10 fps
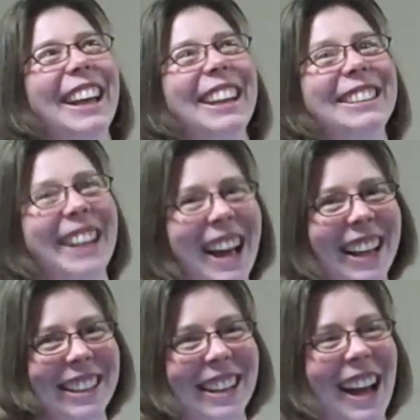
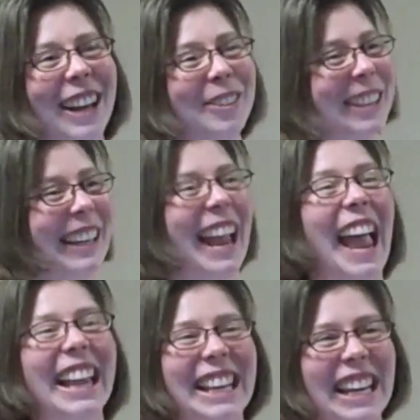none, I don't think
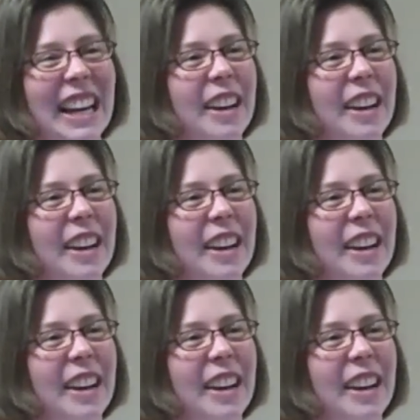any